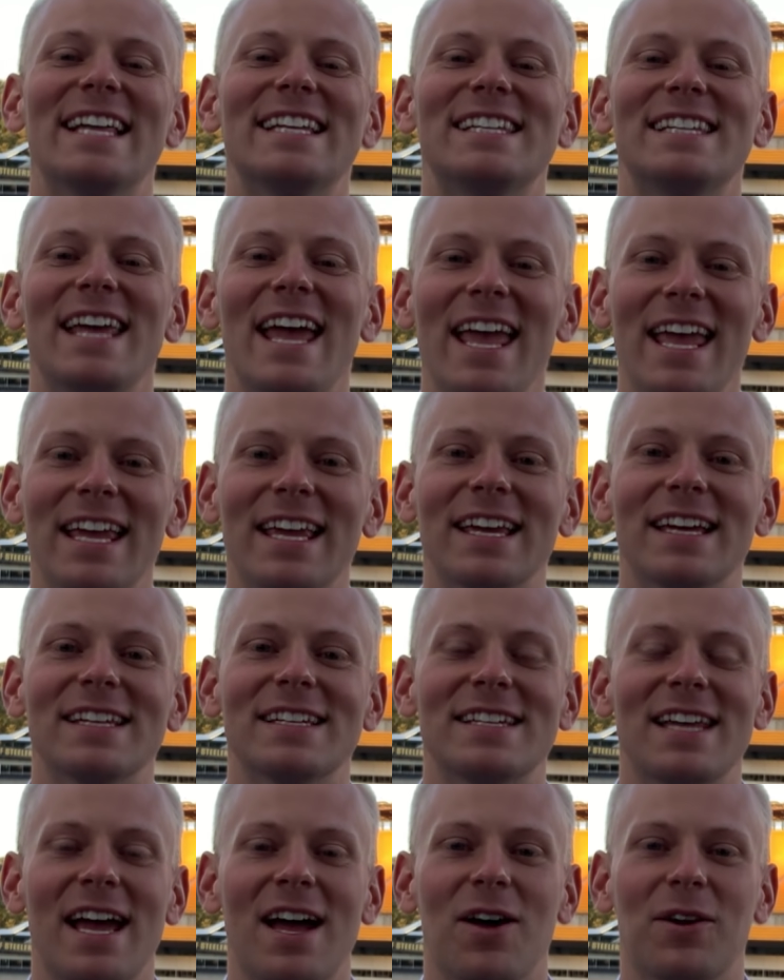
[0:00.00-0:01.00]
take
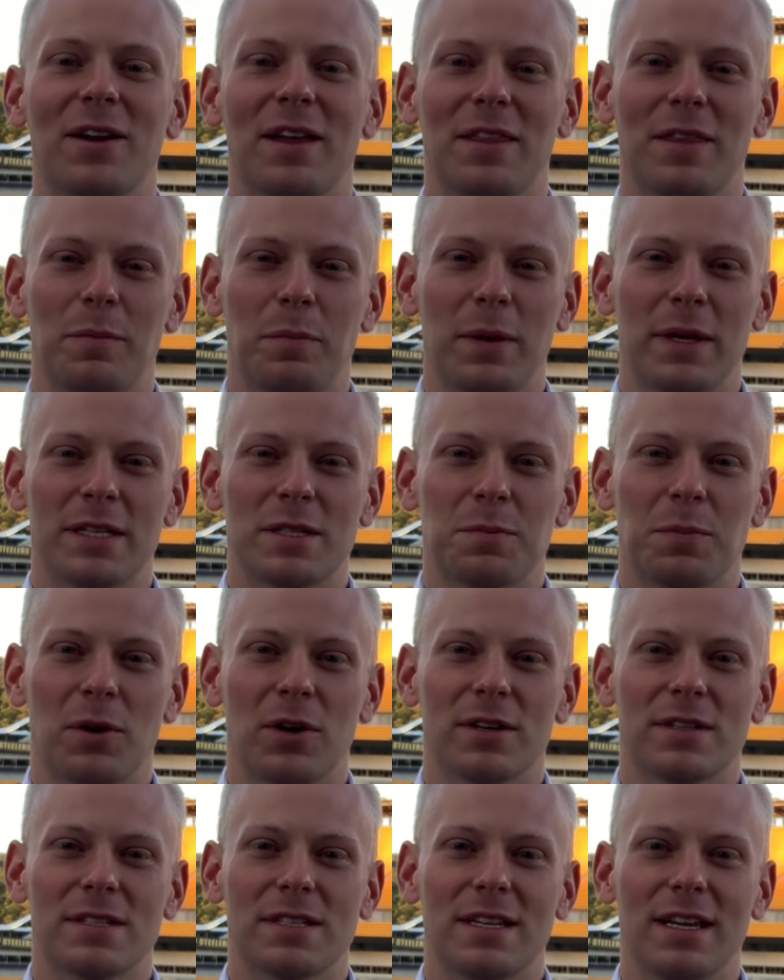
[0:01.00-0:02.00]
down the
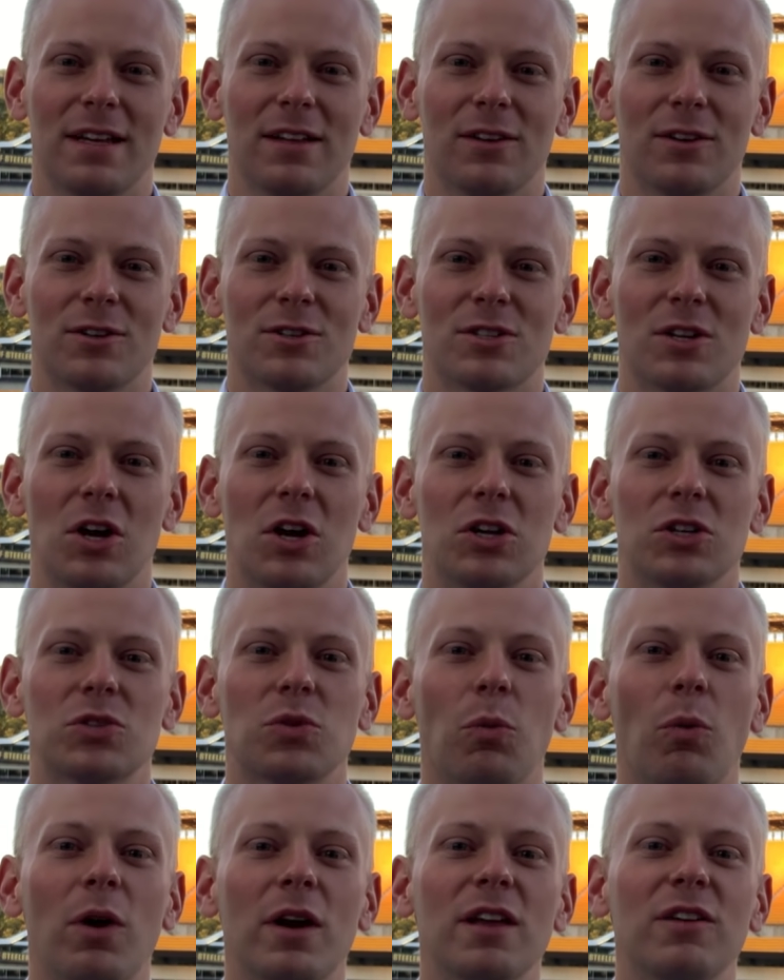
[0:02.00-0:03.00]
Pittsburgh Steelers
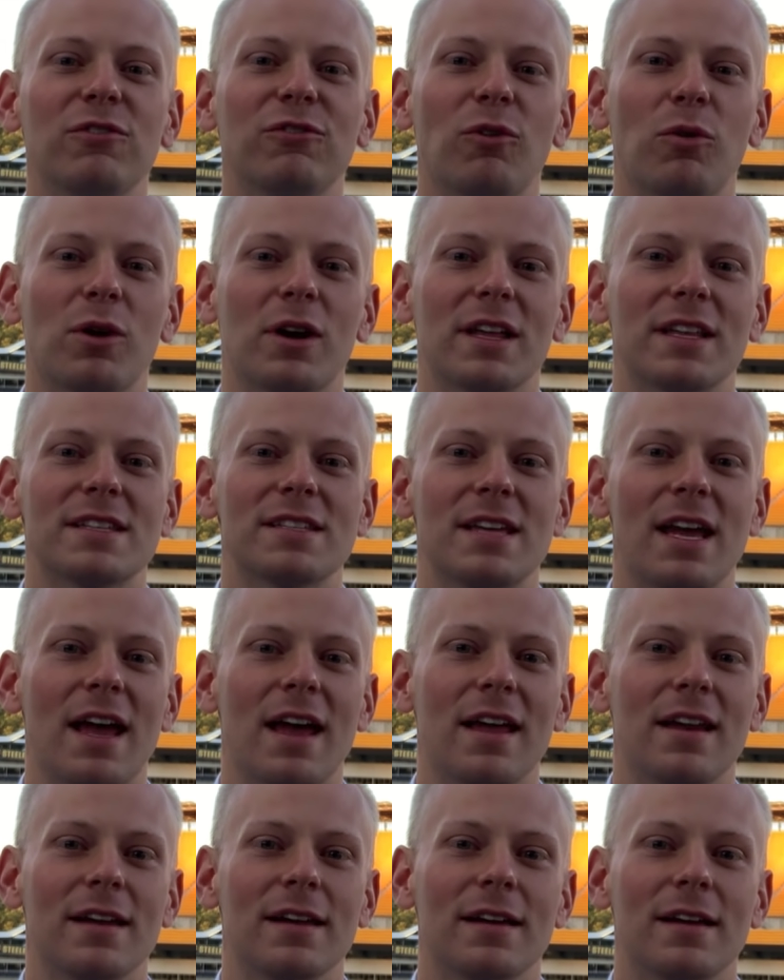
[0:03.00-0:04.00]

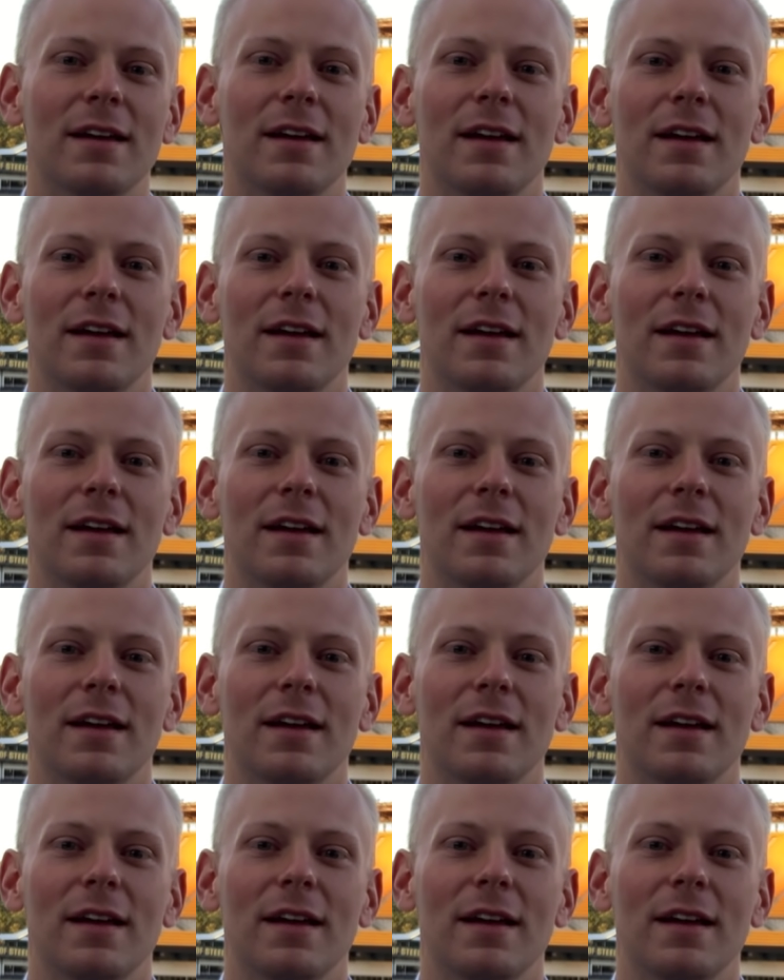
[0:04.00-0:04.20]
24-10.